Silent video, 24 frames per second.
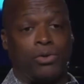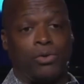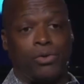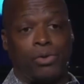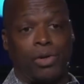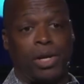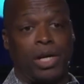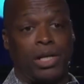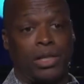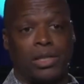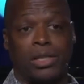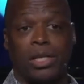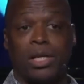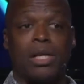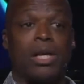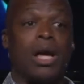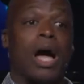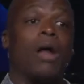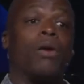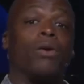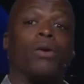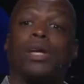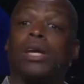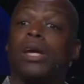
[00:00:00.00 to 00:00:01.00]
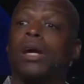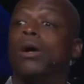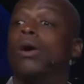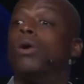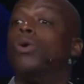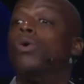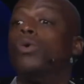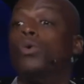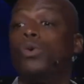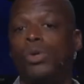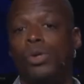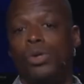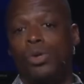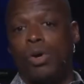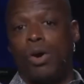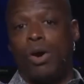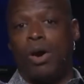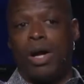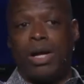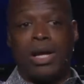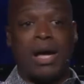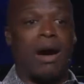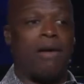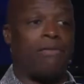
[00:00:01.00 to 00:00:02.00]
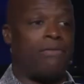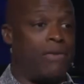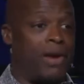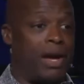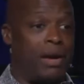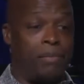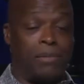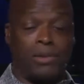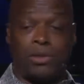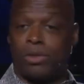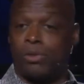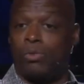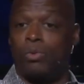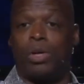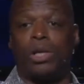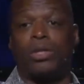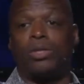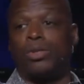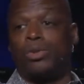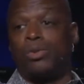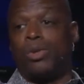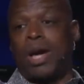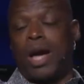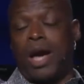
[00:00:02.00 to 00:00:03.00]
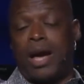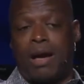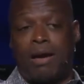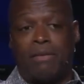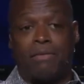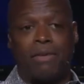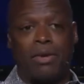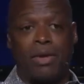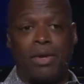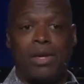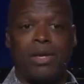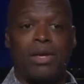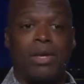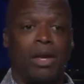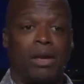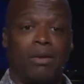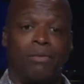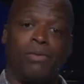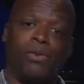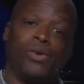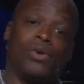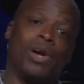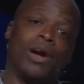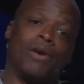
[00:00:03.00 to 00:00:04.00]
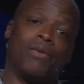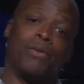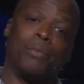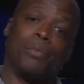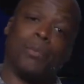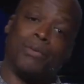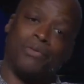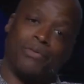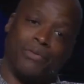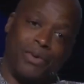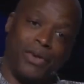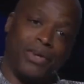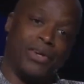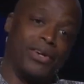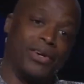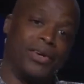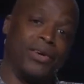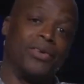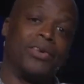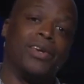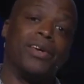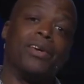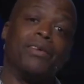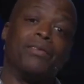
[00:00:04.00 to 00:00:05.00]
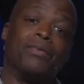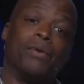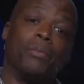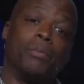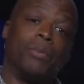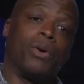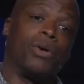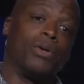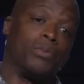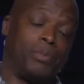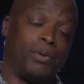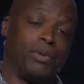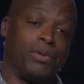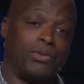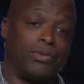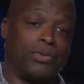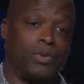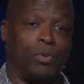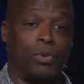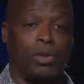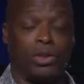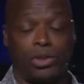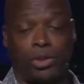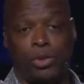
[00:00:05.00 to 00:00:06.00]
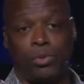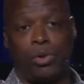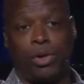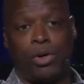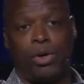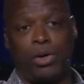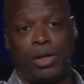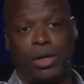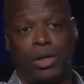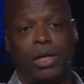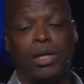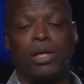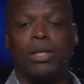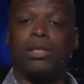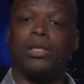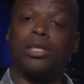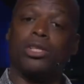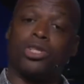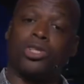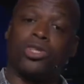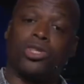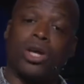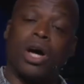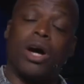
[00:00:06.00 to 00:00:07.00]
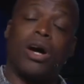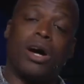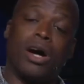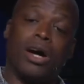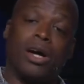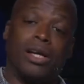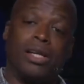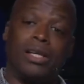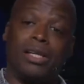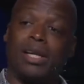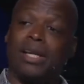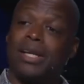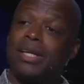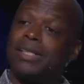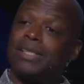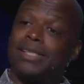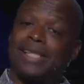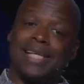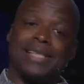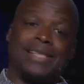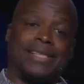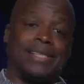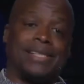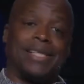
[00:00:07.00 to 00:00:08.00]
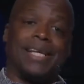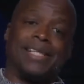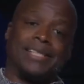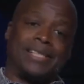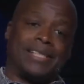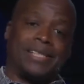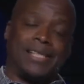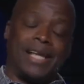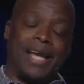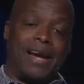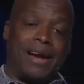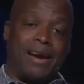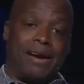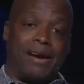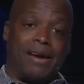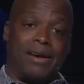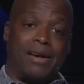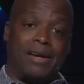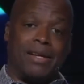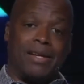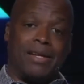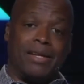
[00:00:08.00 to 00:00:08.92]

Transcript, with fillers: for us. I don't care who you are and how famous and what you have. If you haven't fulfilled the purpose for which you were on it, the sun just sits there.